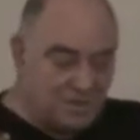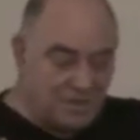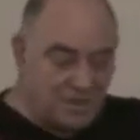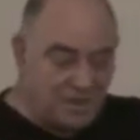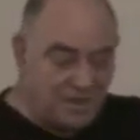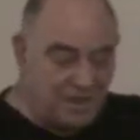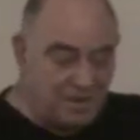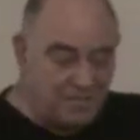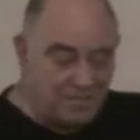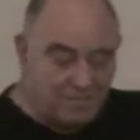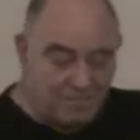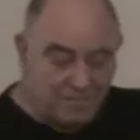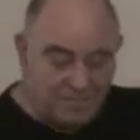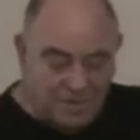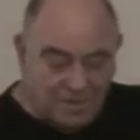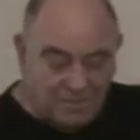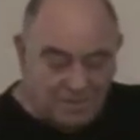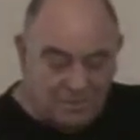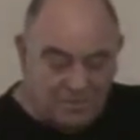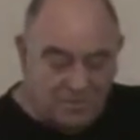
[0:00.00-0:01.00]

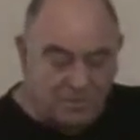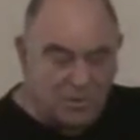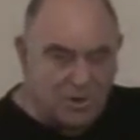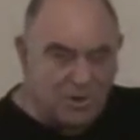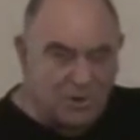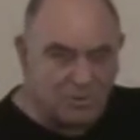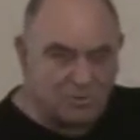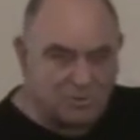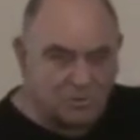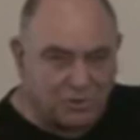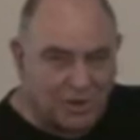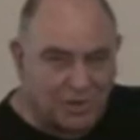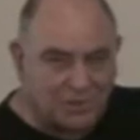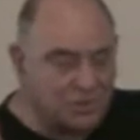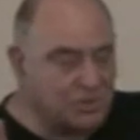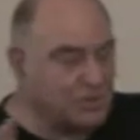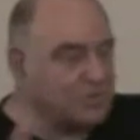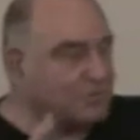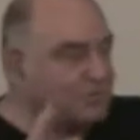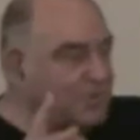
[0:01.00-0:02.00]
the
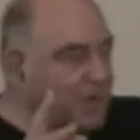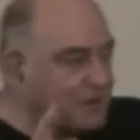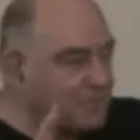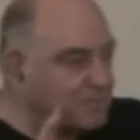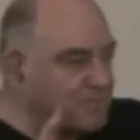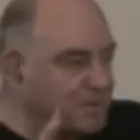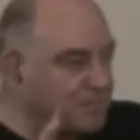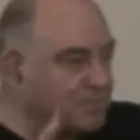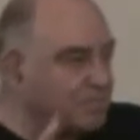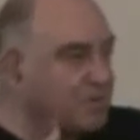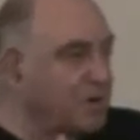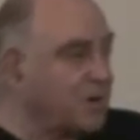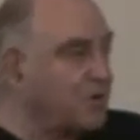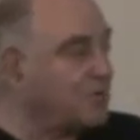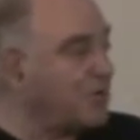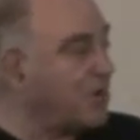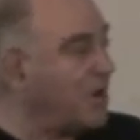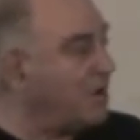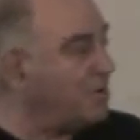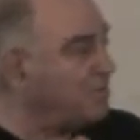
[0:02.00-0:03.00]
Reconstruction Development
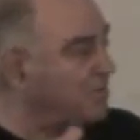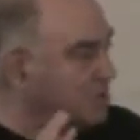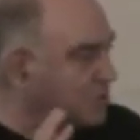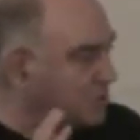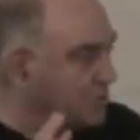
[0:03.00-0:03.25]
Program,